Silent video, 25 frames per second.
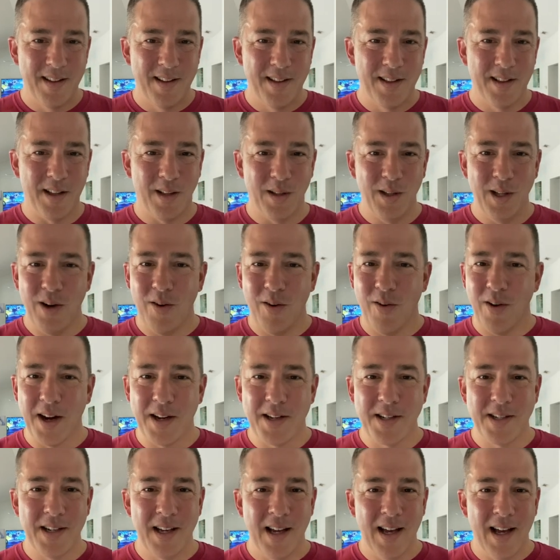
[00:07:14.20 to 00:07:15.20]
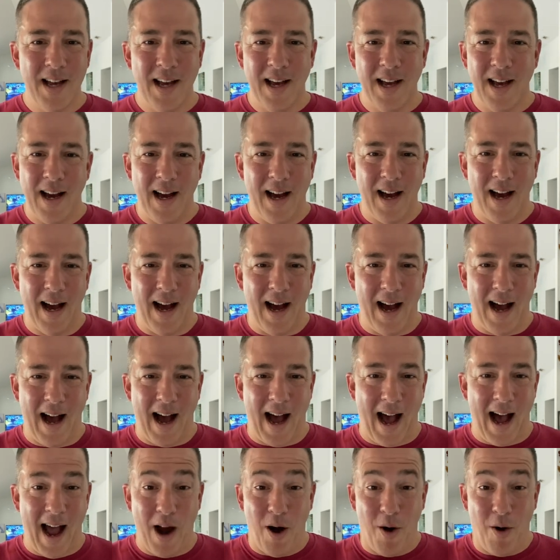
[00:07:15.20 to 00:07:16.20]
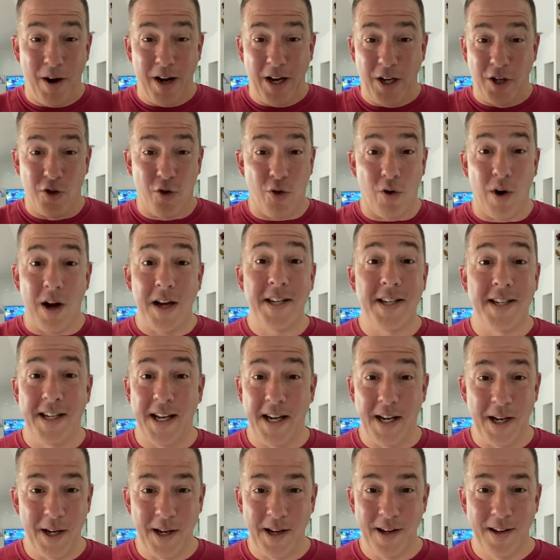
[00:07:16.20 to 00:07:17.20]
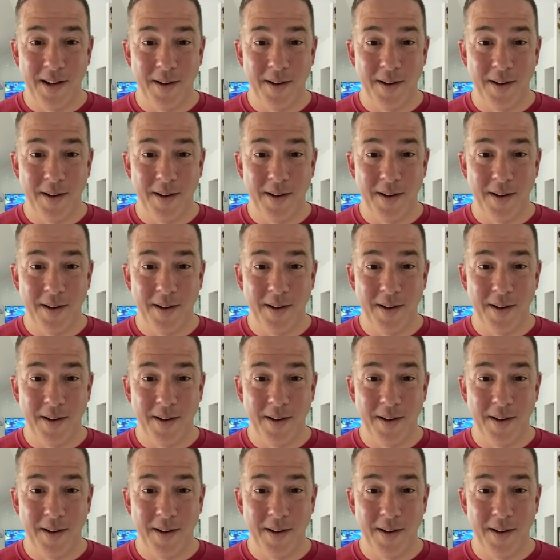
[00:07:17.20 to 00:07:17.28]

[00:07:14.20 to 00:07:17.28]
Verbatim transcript: The lyrics I already trusted.